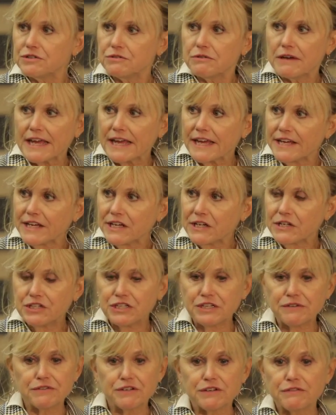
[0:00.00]
as you
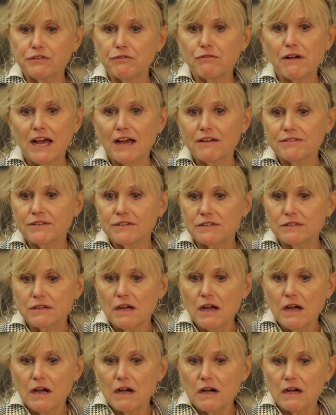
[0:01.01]
age, even if you have
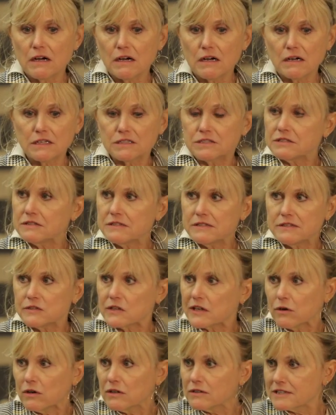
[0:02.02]
a
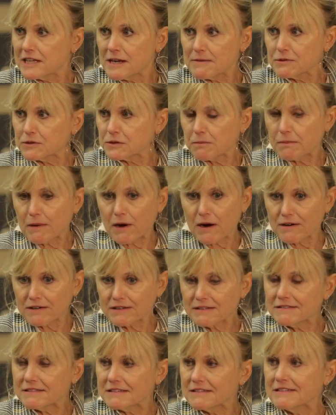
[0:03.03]
disease like Alzheimer's or
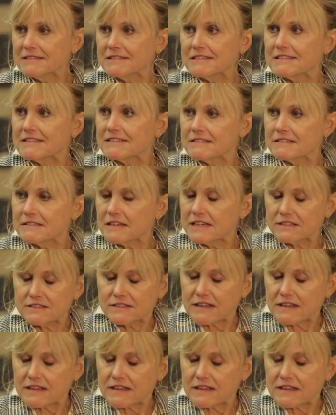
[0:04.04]
Parkinson's.